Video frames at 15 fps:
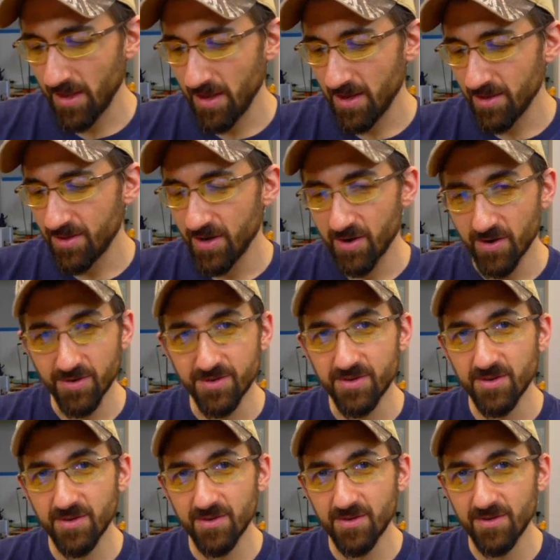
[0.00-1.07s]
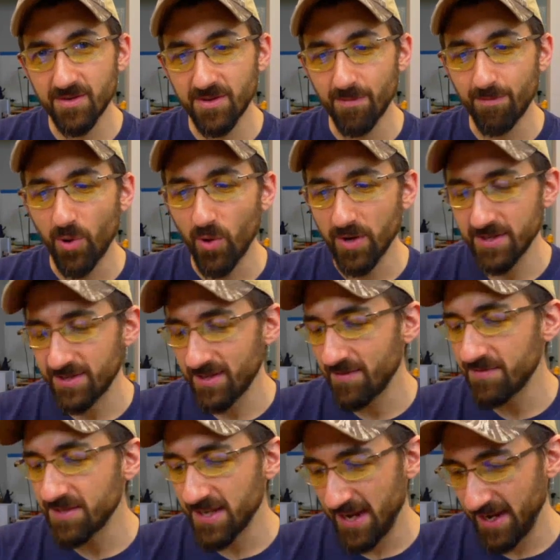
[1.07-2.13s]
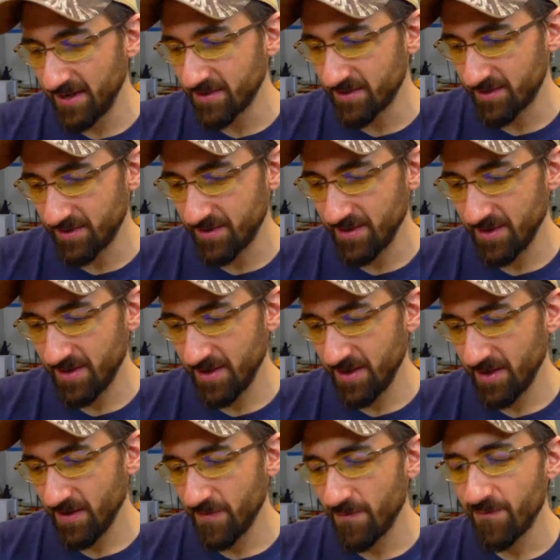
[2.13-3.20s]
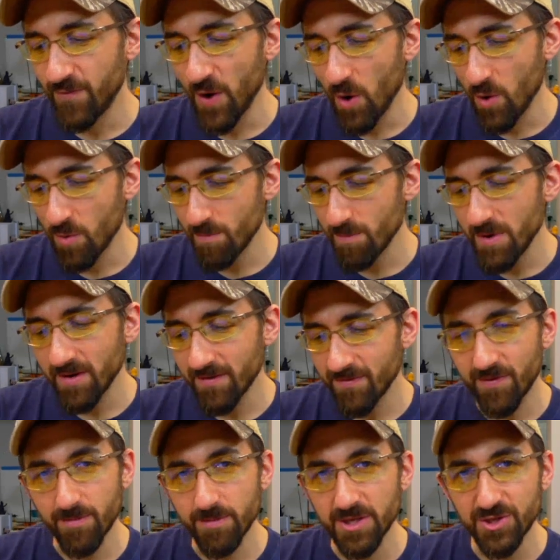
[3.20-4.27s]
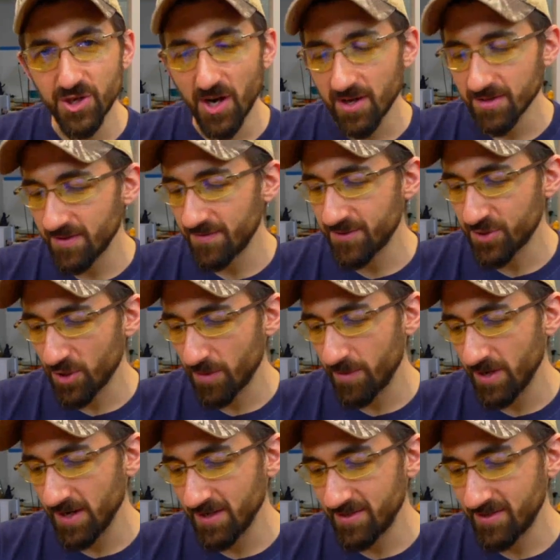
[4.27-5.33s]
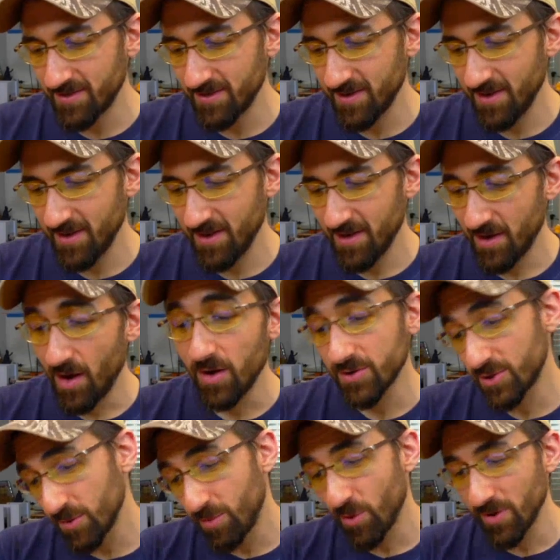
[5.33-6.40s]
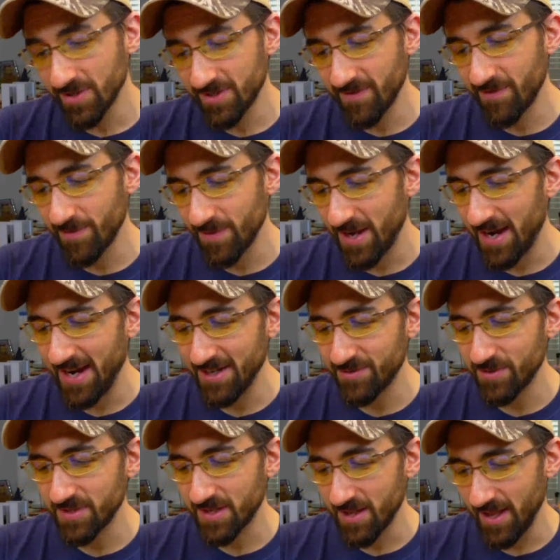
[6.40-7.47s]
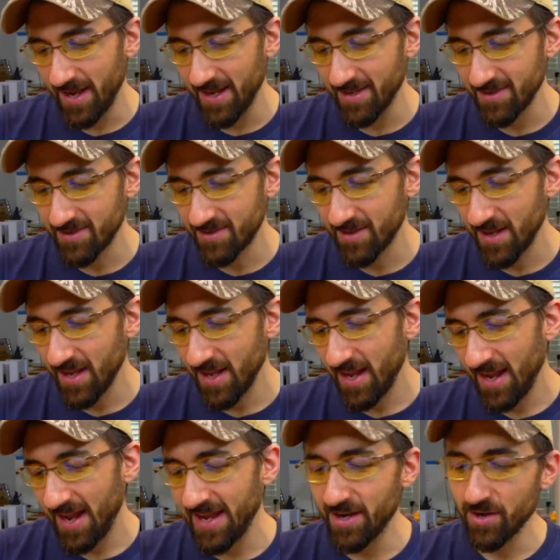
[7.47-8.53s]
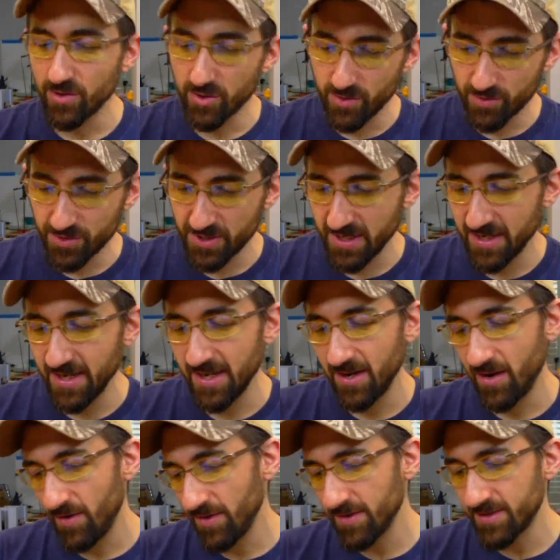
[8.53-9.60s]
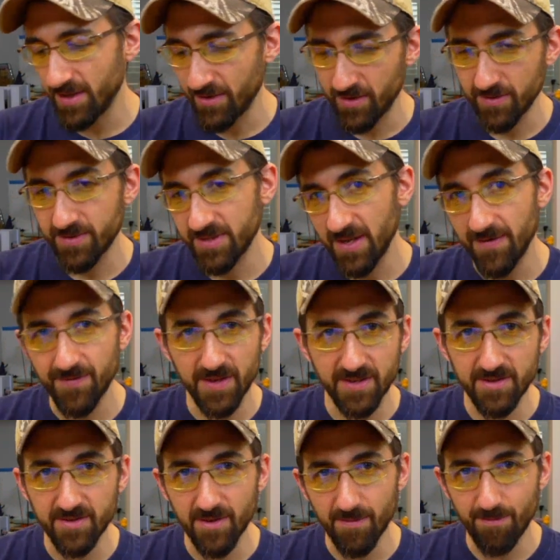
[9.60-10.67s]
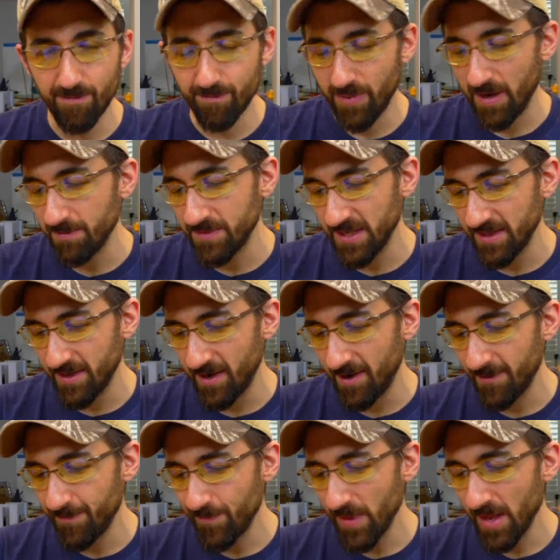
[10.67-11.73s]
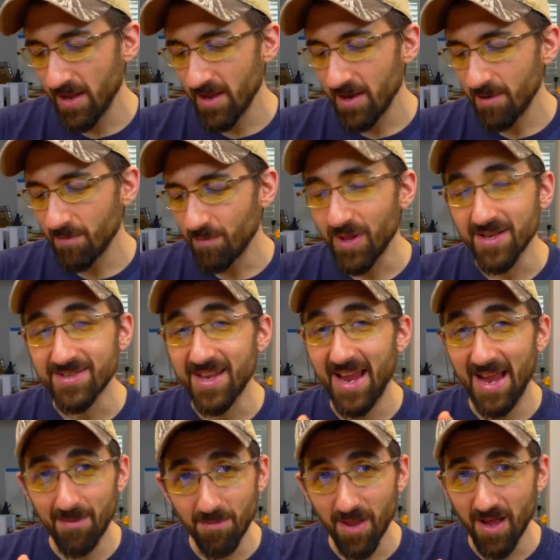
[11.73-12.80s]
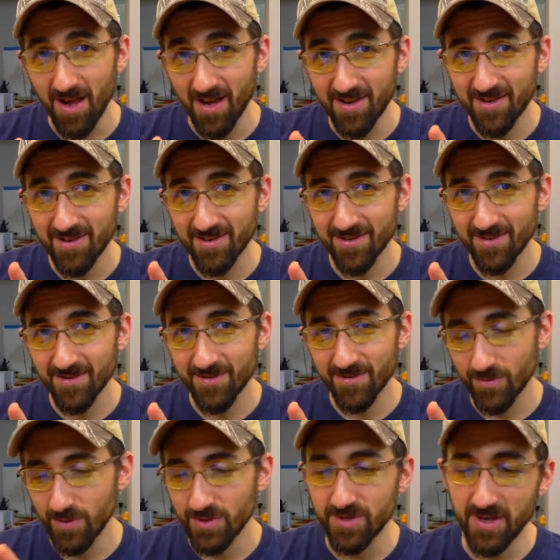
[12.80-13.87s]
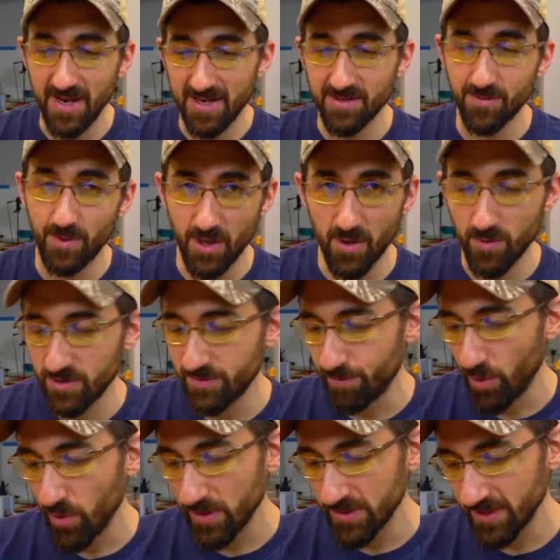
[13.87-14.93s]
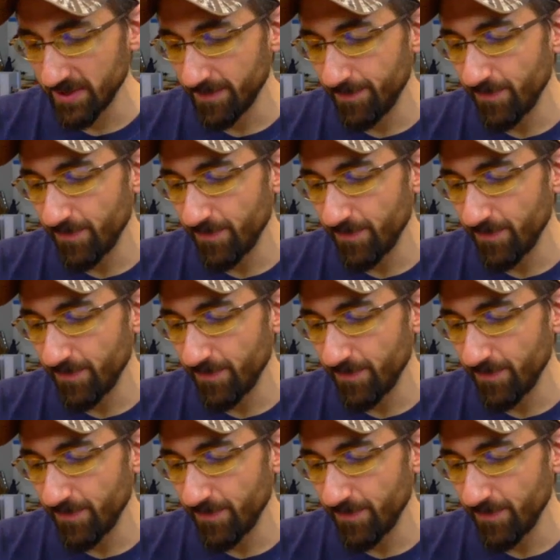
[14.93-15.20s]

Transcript: There's the poison of snakes, foam from the jaws of Cerberus, also poison from the Hydra's glands, and illusion and all this other stuff that's pumped in there, plus hemlock, which, as we know, is poison,